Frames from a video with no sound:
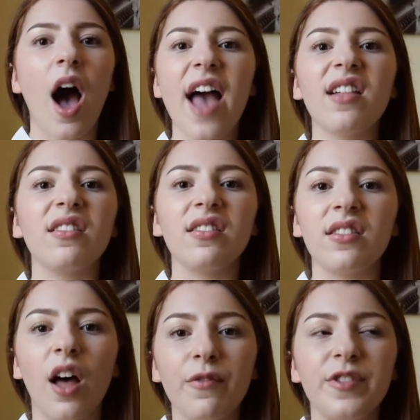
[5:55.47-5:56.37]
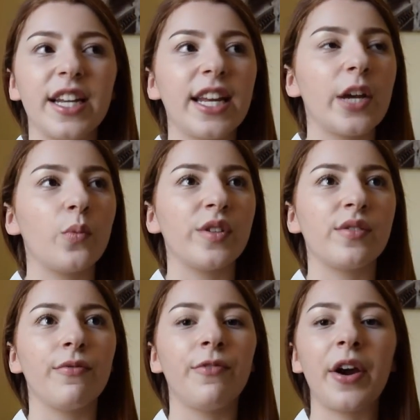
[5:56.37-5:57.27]
I loved it. It
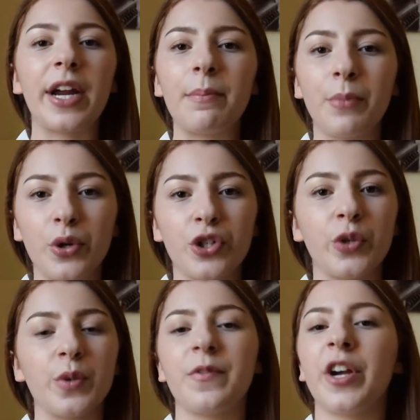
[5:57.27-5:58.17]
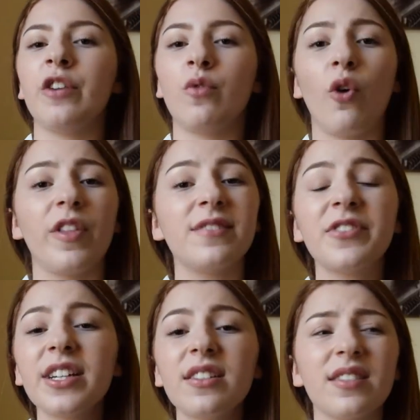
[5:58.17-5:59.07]
was very emotional, it was very raw. There's
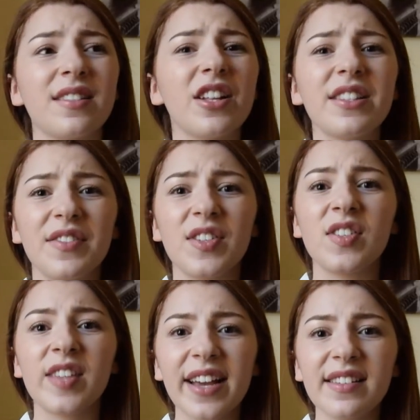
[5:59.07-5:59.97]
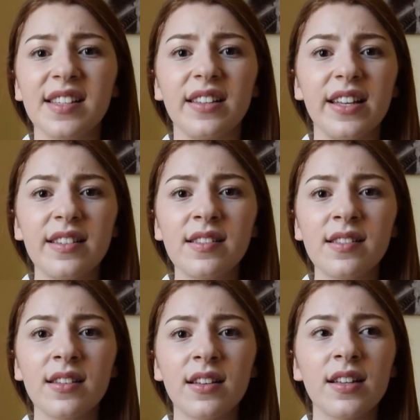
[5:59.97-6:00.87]
very there's lots of sex in
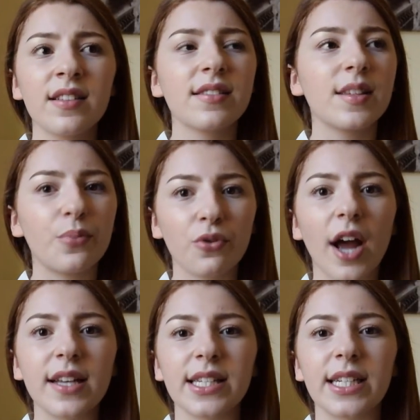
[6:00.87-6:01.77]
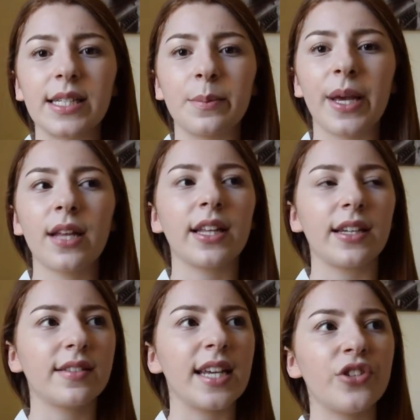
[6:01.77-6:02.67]
this. surprising to me.
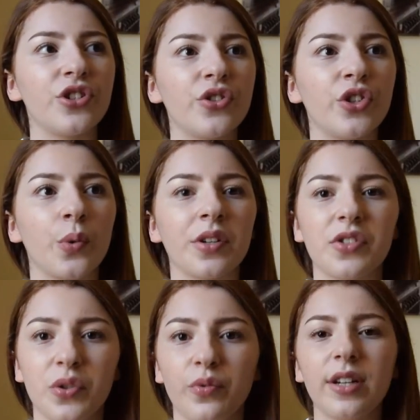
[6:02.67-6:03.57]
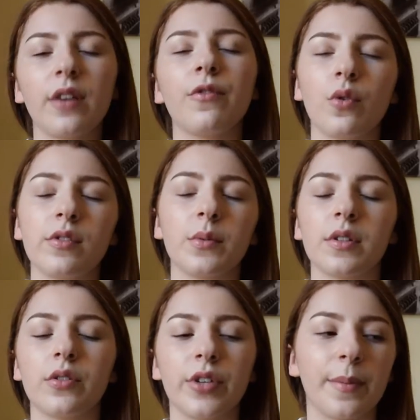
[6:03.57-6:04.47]
Like teachers, you want us to of course you
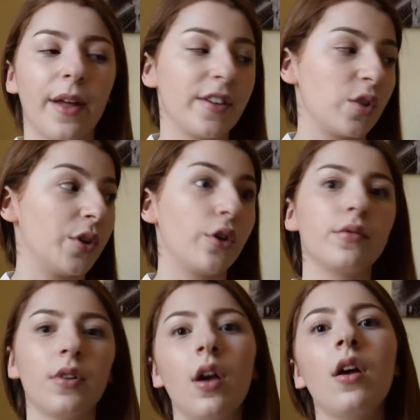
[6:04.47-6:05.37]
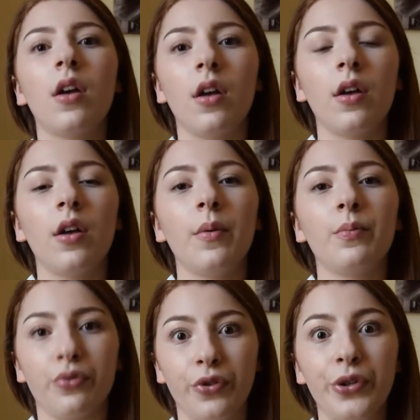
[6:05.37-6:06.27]
want us to read about this, we're not
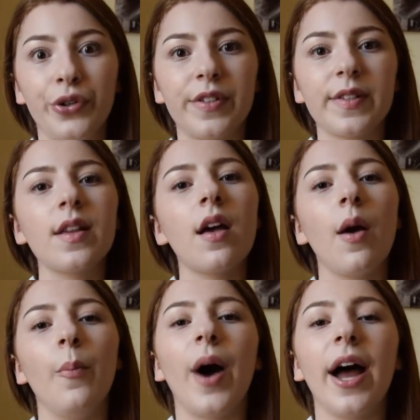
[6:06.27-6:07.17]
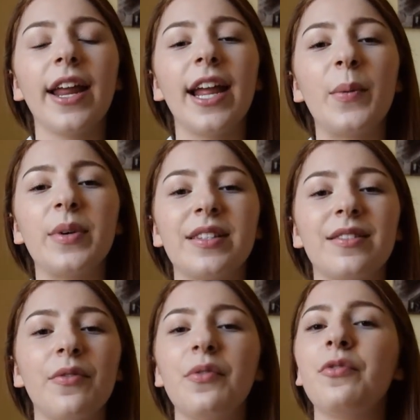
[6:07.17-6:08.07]
prudes. But it
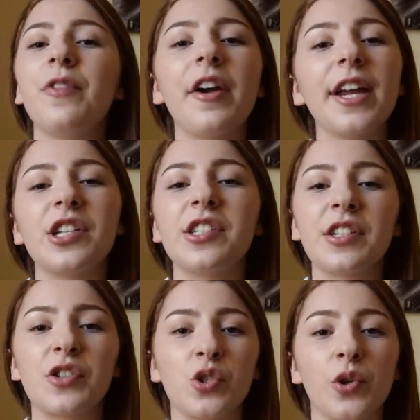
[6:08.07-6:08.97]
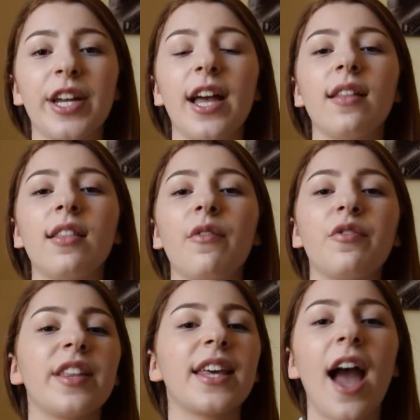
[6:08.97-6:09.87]
was a very interesting story. I
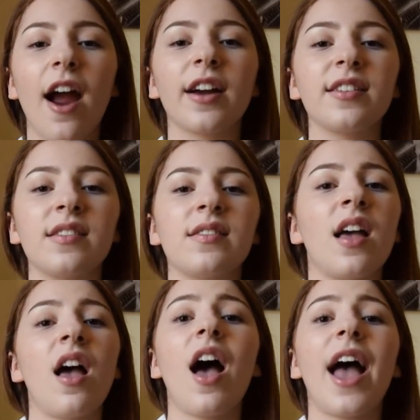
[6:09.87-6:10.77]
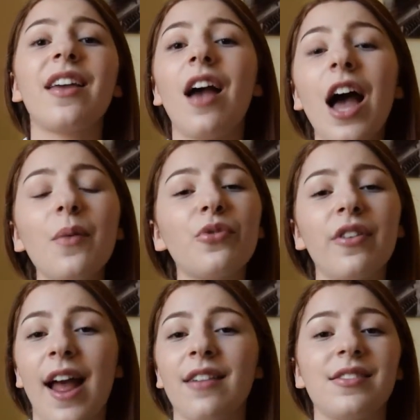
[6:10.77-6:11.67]
loved the characters. I can't
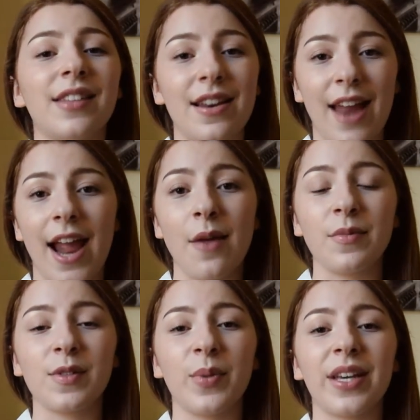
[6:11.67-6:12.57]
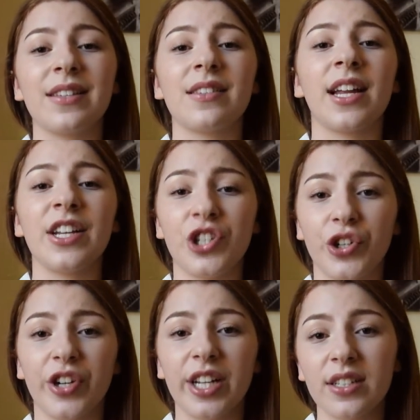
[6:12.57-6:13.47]
pronounce their names because they're
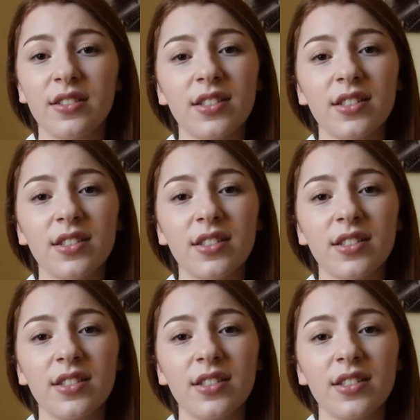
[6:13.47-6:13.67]
Nigerian.